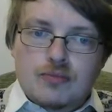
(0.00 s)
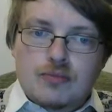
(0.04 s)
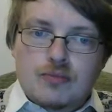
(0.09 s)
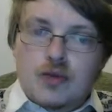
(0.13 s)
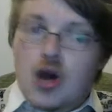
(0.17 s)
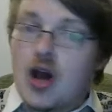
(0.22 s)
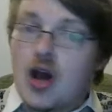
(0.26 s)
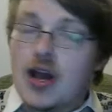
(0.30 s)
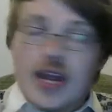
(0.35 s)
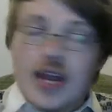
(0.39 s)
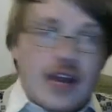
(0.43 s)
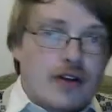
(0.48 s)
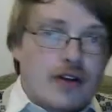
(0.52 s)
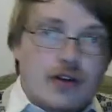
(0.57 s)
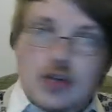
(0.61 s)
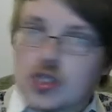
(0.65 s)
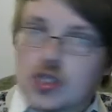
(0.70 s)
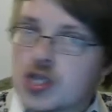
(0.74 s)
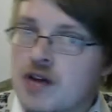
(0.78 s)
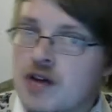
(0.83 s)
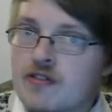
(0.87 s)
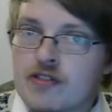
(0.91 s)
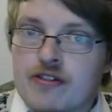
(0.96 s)
Her heroes
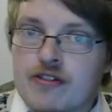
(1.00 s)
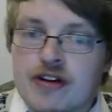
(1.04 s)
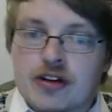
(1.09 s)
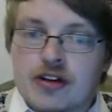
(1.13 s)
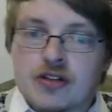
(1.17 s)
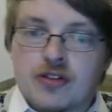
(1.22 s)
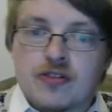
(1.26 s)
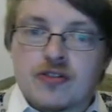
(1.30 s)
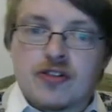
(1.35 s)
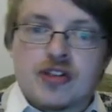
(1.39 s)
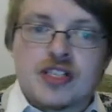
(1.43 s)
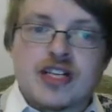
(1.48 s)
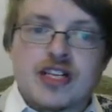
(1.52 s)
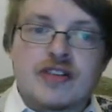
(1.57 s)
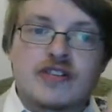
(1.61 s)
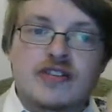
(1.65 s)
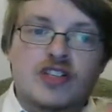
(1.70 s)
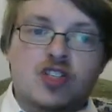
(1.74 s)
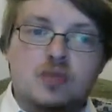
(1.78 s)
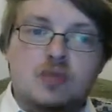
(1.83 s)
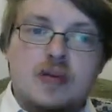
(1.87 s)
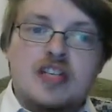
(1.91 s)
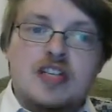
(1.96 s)
travel around on the frontier in
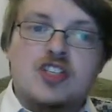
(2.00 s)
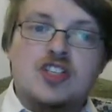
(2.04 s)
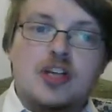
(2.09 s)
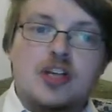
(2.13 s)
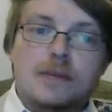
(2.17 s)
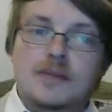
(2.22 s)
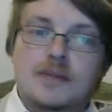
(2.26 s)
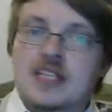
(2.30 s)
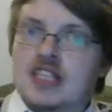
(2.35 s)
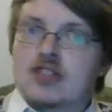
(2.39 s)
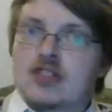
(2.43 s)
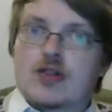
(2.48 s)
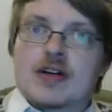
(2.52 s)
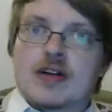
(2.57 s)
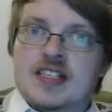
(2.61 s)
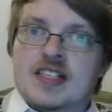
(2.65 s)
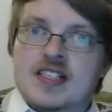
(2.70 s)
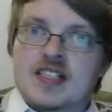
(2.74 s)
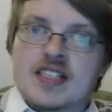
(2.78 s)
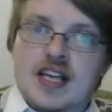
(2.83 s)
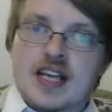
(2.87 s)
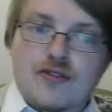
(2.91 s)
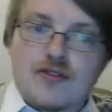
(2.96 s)
spaceships. They try to
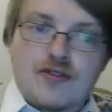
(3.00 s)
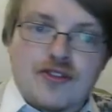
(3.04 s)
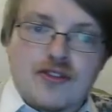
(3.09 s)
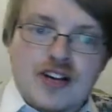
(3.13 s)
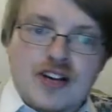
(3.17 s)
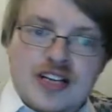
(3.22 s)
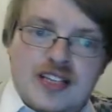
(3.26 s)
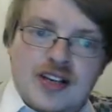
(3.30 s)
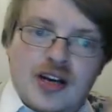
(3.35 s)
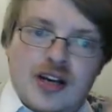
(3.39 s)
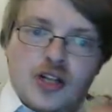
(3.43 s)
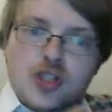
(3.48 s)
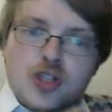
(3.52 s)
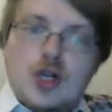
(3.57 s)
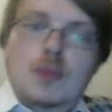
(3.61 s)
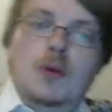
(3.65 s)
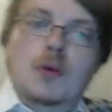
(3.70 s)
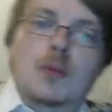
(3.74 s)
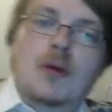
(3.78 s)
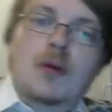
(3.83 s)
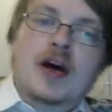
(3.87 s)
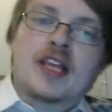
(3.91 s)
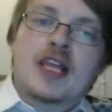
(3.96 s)
stay free. They are
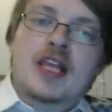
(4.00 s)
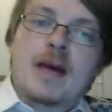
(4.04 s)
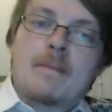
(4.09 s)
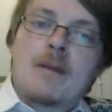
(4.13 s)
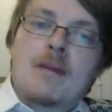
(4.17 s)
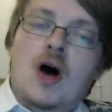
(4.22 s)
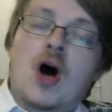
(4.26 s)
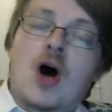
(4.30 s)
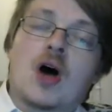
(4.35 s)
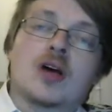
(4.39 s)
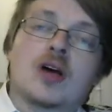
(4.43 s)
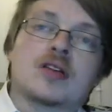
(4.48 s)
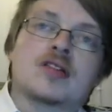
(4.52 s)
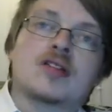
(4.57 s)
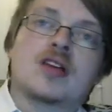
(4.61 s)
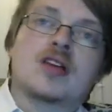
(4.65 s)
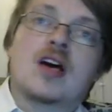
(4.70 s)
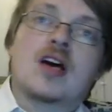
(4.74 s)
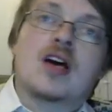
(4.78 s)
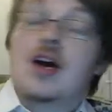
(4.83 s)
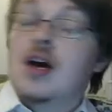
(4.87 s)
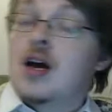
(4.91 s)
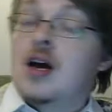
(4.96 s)
troubled by their past.
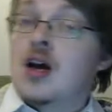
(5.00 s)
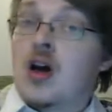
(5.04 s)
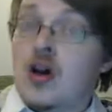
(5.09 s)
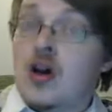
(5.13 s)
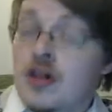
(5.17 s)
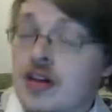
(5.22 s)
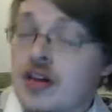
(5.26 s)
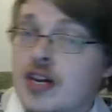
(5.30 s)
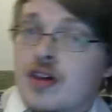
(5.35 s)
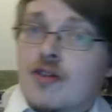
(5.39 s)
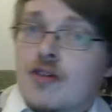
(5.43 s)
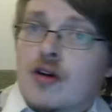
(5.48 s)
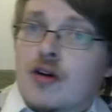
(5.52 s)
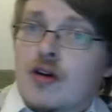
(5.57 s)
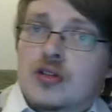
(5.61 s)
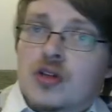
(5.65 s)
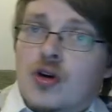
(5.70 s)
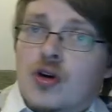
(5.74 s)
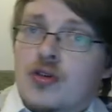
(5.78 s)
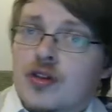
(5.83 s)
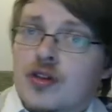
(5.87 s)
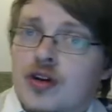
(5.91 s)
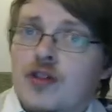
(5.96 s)
Her heroes
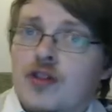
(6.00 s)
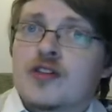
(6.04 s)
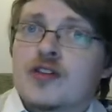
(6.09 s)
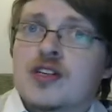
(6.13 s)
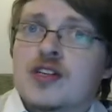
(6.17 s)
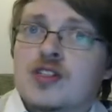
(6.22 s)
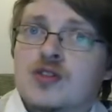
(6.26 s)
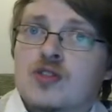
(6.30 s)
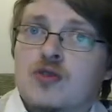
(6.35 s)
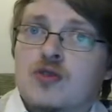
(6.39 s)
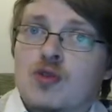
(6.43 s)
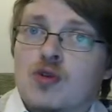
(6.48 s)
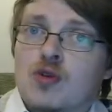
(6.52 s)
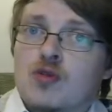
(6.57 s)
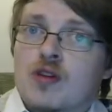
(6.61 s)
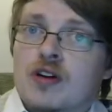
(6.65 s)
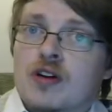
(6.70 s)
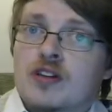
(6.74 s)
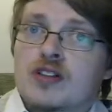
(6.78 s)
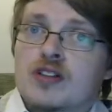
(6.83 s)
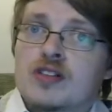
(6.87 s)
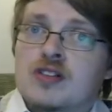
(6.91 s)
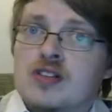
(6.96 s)
are the obvious
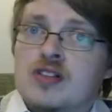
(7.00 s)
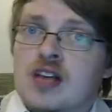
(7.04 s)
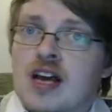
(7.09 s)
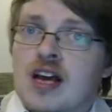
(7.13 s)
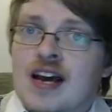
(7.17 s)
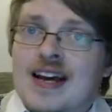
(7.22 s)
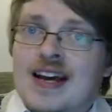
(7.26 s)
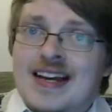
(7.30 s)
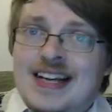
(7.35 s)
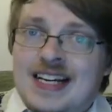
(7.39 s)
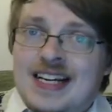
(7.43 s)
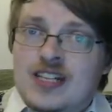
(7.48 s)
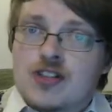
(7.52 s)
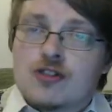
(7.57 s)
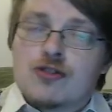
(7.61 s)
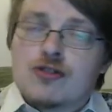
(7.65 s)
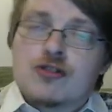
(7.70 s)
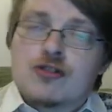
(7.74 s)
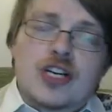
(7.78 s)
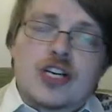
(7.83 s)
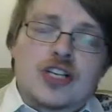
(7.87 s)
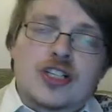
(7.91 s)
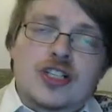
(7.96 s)
forerunners in the
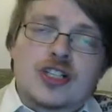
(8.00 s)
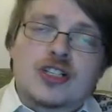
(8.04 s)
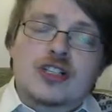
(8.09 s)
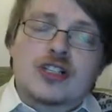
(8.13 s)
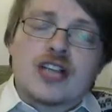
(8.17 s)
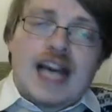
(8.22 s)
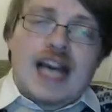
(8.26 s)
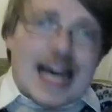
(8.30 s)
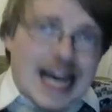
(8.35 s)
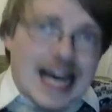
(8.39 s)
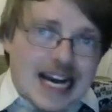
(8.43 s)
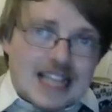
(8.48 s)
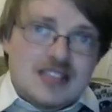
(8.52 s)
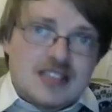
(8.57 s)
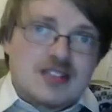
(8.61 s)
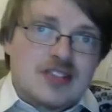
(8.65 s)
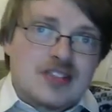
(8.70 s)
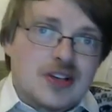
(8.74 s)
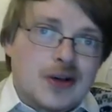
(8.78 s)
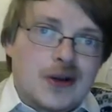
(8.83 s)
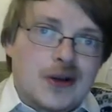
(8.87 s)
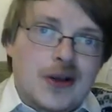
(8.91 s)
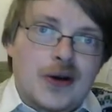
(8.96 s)
tradition to Han
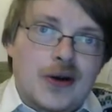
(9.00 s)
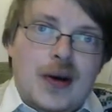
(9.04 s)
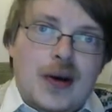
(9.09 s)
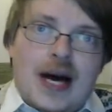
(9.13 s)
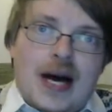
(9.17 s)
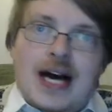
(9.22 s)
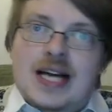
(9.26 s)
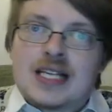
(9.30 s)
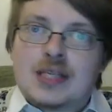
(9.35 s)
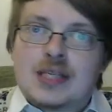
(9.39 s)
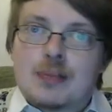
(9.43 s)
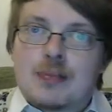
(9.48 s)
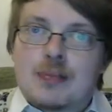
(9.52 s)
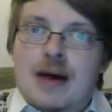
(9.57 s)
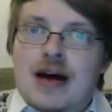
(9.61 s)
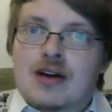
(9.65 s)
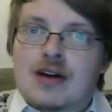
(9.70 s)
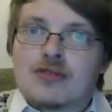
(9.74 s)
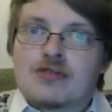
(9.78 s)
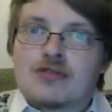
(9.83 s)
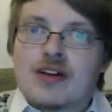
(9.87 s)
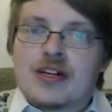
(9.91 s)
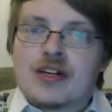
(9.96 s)
Solo and
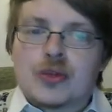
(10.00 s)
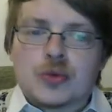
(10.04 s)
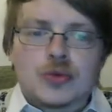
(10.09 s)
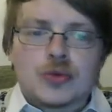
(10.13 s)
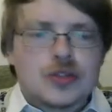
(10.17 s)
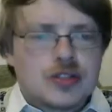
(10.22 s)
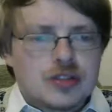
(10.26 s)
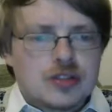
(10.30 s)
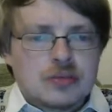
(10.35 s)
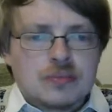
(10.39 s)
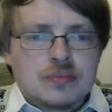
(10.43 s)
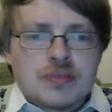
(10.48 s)
Mal Reynolds.